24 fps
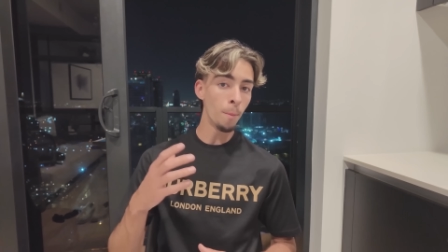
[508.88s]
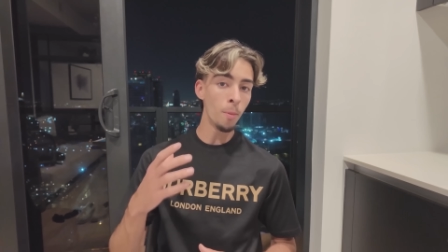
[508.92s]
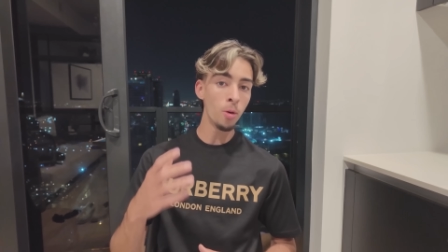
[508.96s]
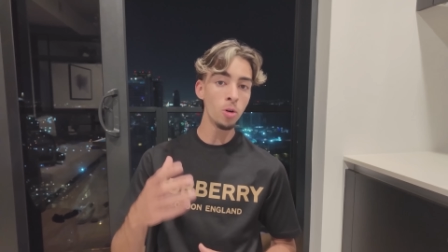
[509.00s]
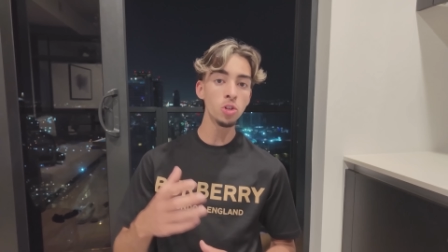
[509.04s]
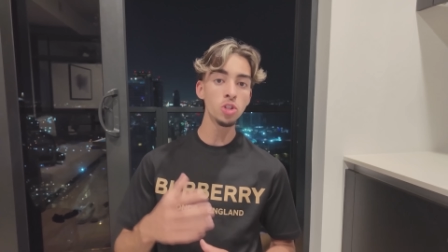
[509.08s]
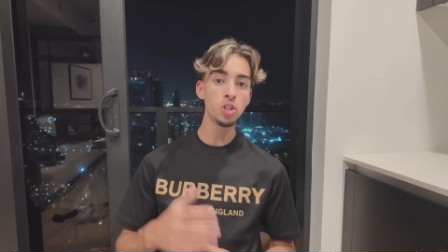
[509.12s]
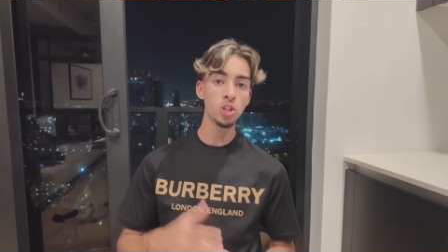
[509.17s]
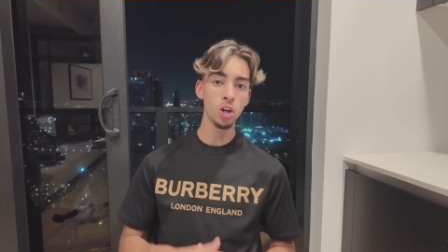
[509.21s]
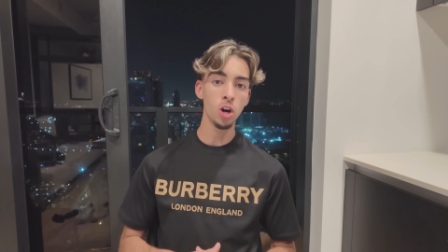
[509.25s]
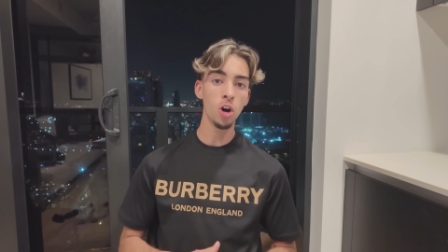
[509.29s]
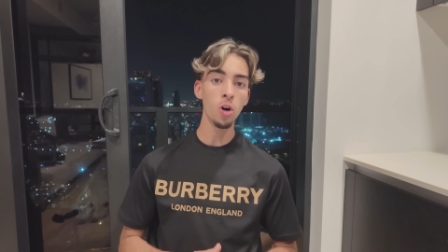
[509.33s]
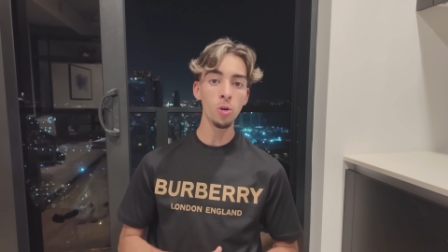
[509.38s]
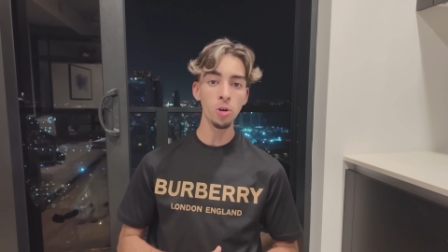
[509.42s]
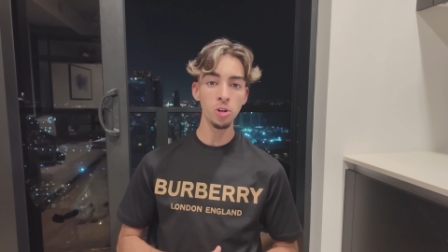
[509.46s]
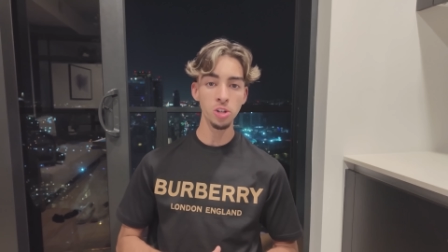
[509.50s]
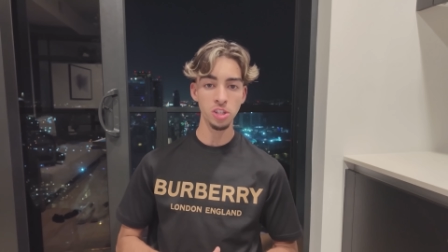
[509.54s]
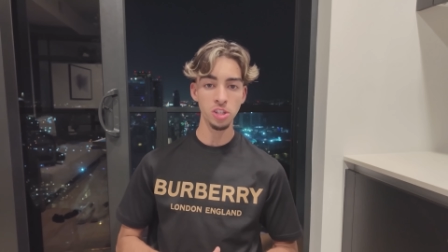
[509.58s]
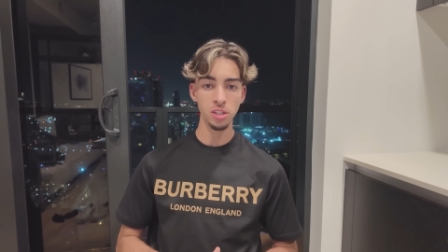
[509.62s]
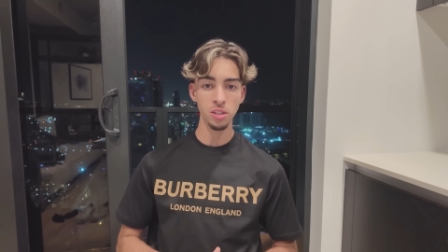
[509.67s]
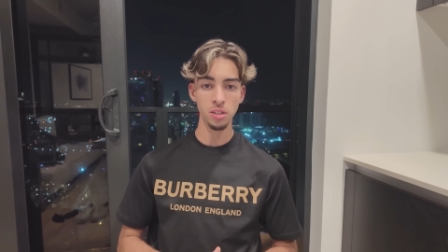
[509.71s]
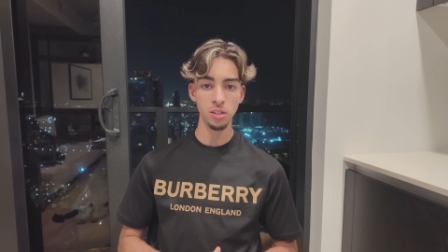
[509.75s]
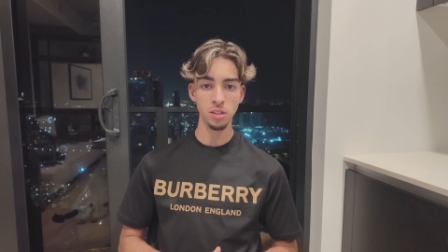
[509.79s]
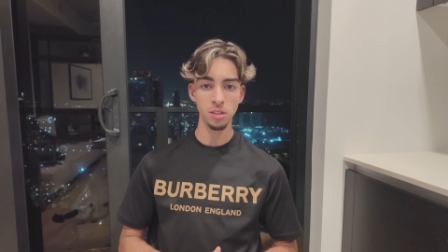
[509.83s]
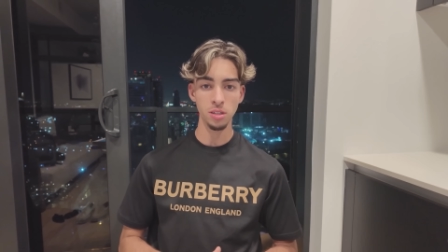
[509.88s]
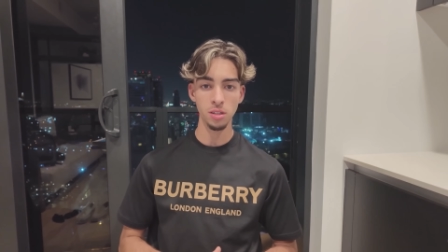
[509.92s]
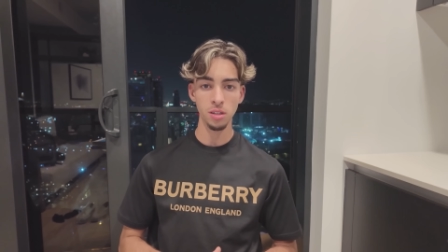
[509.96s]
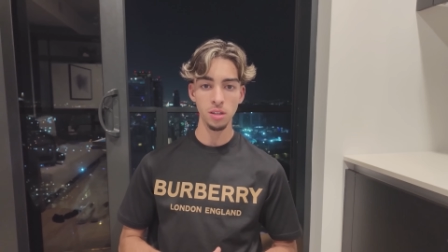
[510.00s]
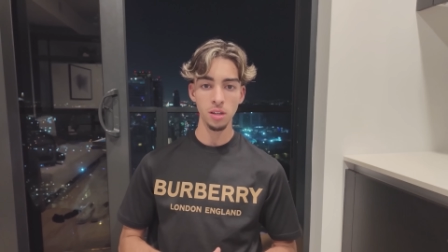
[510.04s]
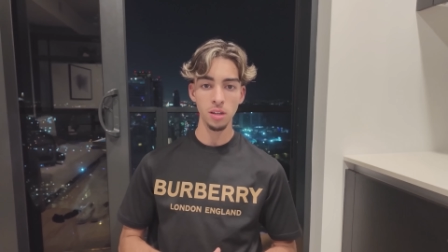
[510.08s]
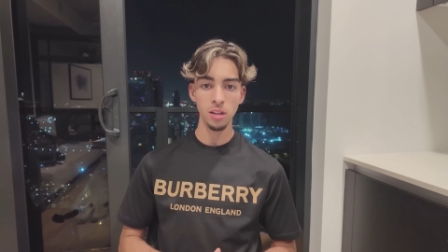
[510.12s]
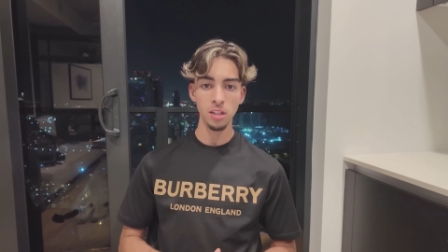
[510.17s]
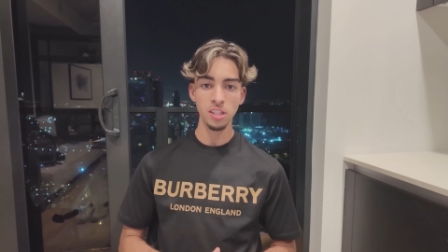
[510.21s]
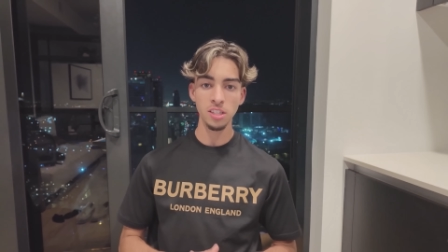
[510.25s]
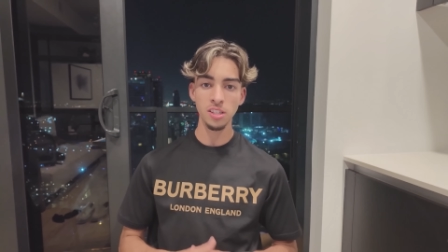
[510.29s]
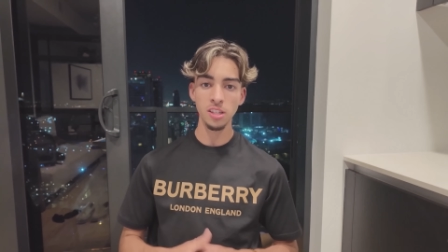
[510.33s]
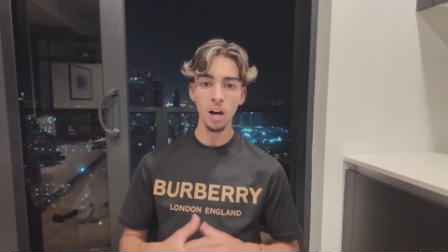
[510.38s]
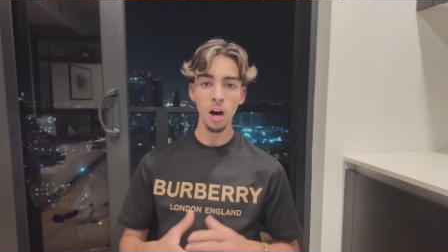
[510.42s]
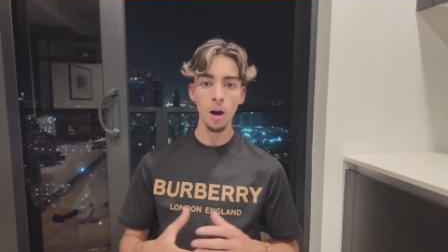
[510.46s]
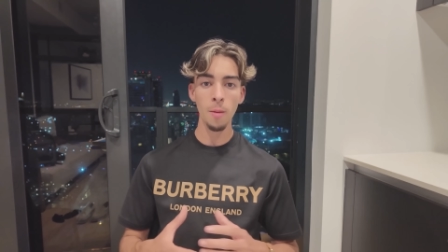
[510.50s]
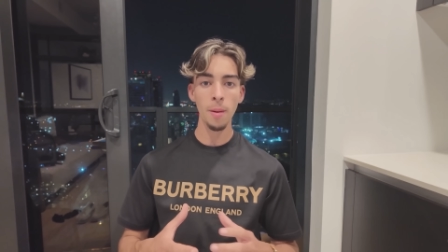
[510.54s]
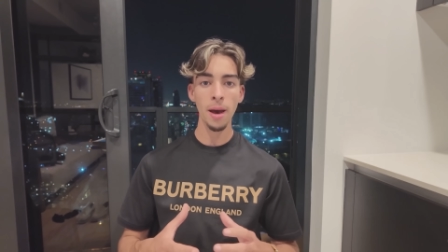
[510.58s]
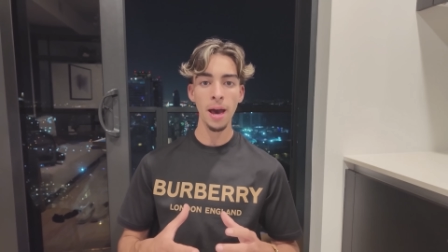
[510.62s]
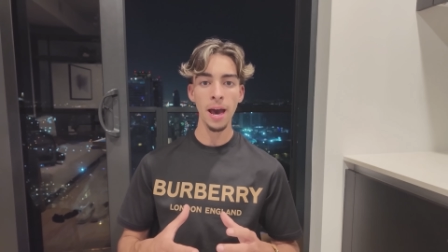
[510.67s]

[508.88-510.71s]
Most courses stop